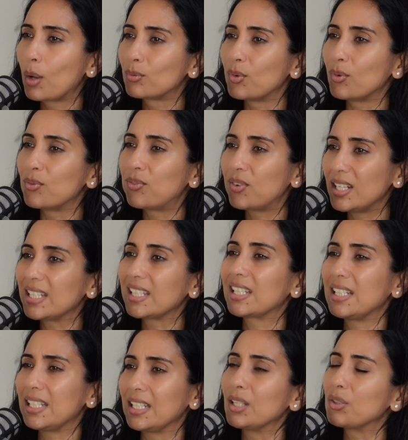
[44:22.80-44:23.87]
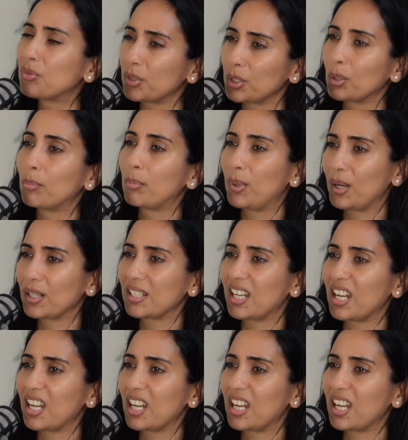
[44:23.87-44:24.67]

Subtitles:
fulfilling a need for your partner.